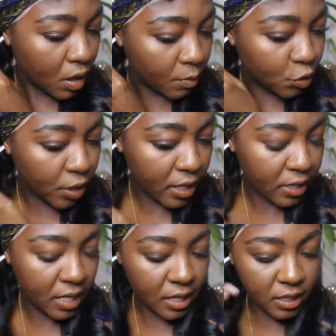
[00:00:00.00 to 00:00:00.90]
I'm trying to
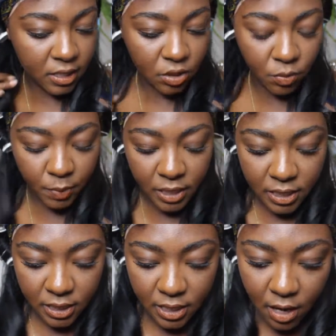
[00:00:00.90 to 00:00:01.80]
take these little
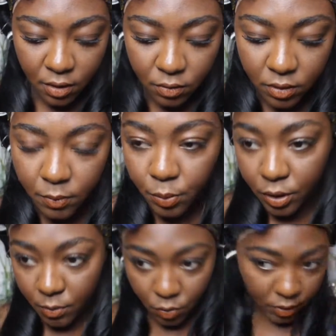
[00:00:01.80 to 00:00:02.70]
pieces out and put
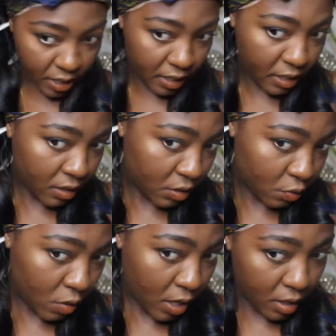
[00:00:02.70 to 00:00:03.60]
them away as
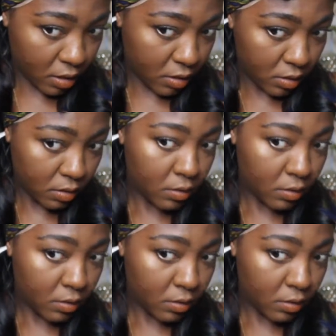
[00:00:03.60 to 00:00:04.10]
well.